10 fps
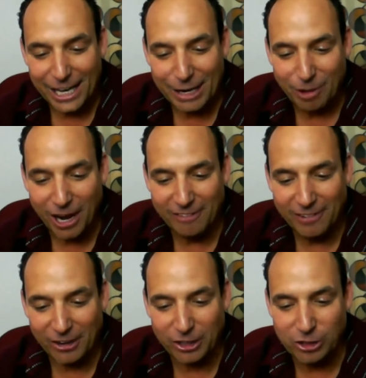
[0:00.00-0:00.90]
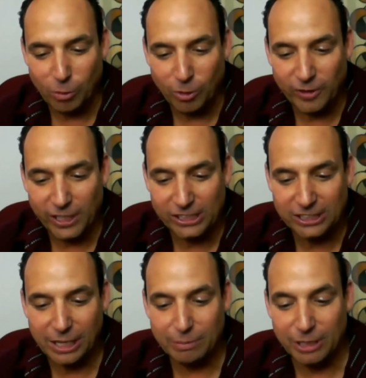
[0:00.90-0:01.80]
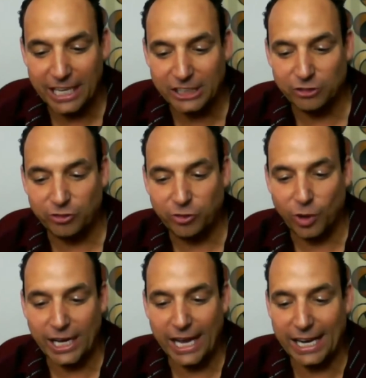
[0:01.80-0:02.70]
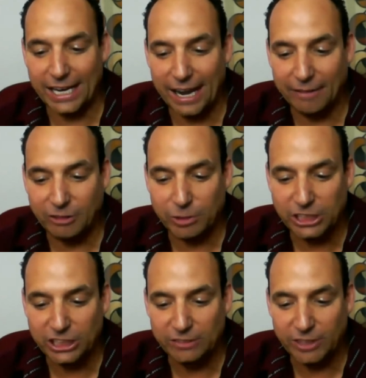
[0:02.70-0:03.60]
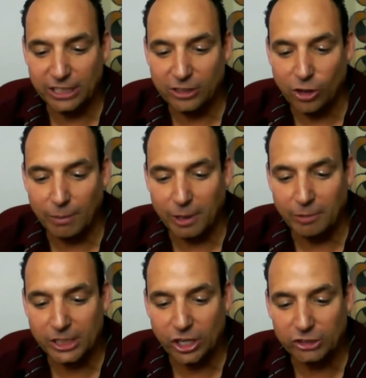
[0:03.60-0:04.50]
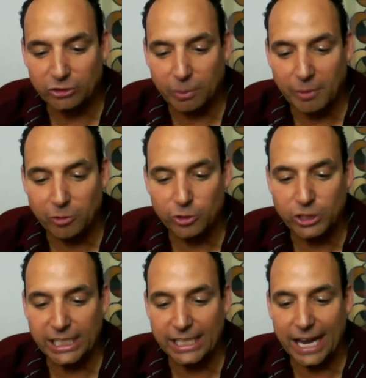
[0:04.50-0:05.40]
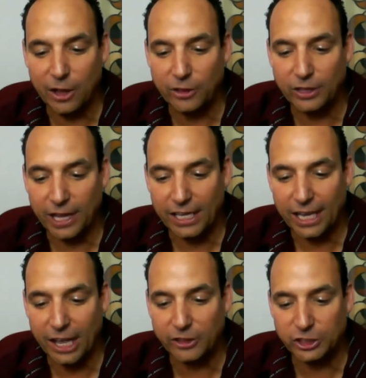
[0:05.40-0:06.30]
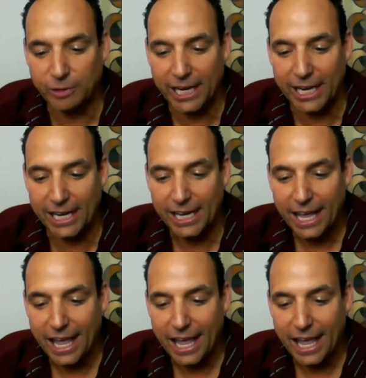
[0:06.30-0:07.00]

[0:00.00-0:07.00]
Brian founded Global Fitness Club at the age of 48 after receiving alarming results from a routine health screening.